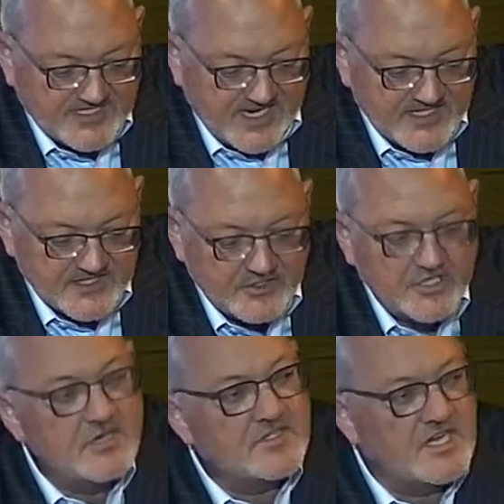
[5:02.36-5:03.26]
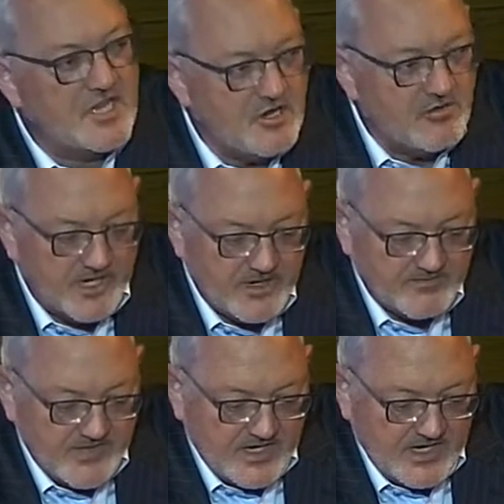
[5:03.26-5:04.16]
says that using humor
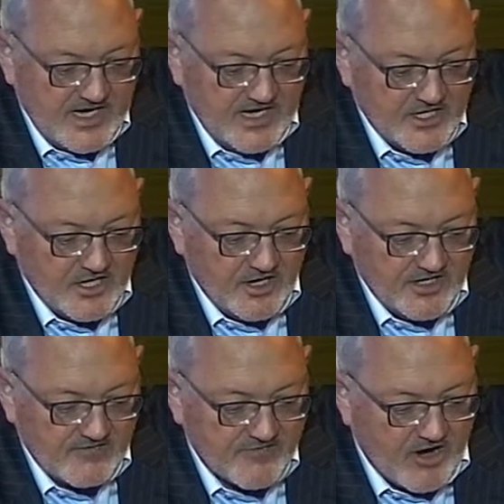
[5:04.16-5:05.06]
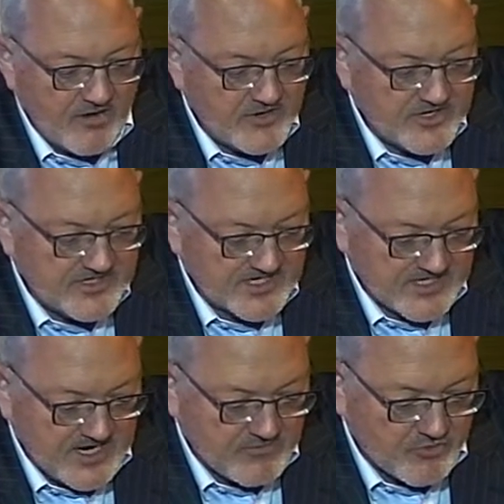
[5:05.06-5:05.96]
in a learning environment does
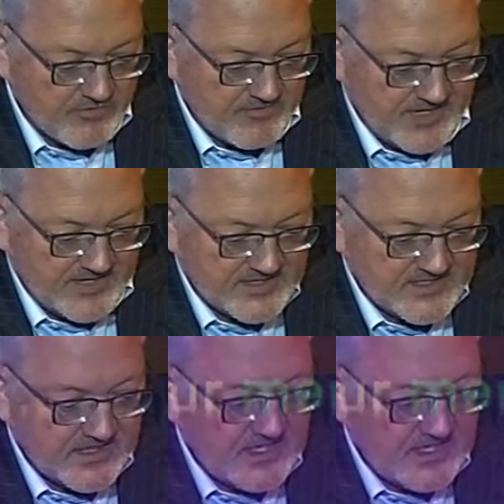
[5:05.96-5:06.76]
a number of things.